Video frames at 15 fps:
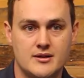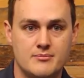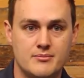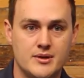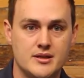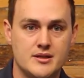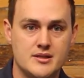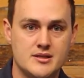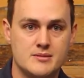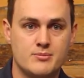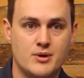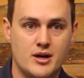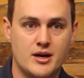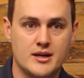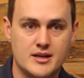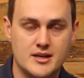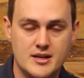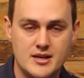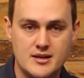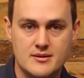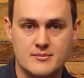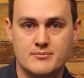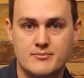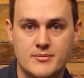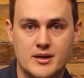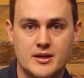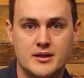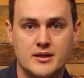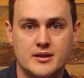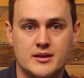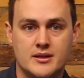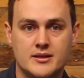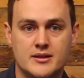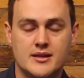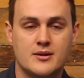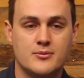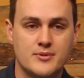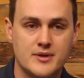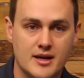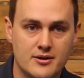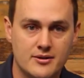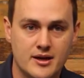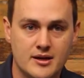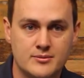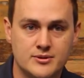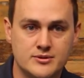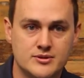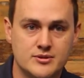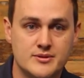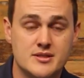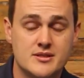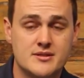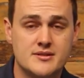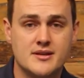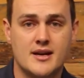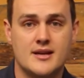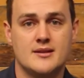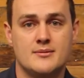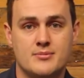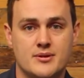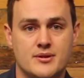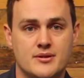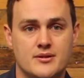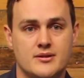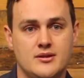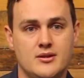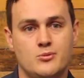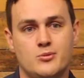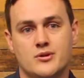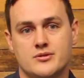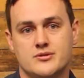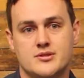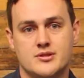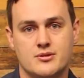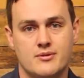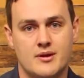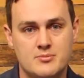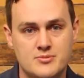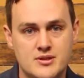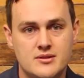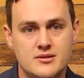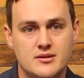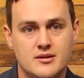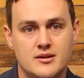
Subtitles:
but it is by him that we are able to escape the world's corruption,